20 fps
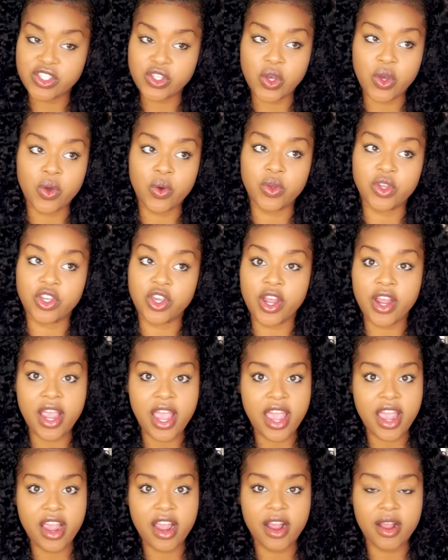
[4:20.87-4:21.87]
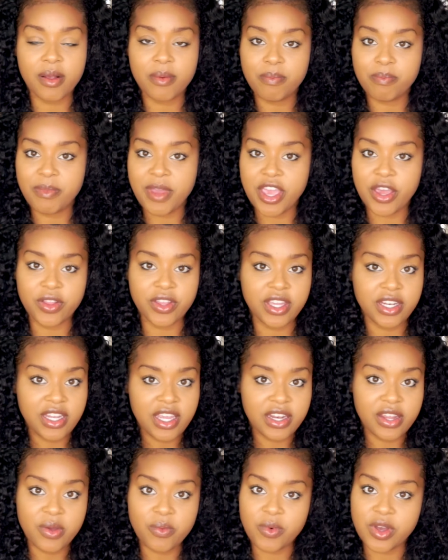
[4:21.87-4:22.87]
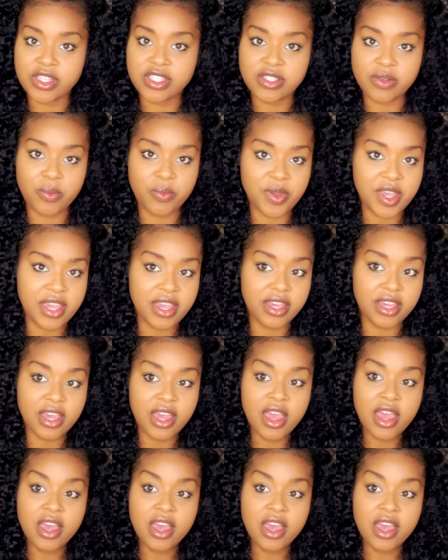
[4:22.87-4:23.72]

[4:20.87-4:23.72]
So your hair may only need it once a week.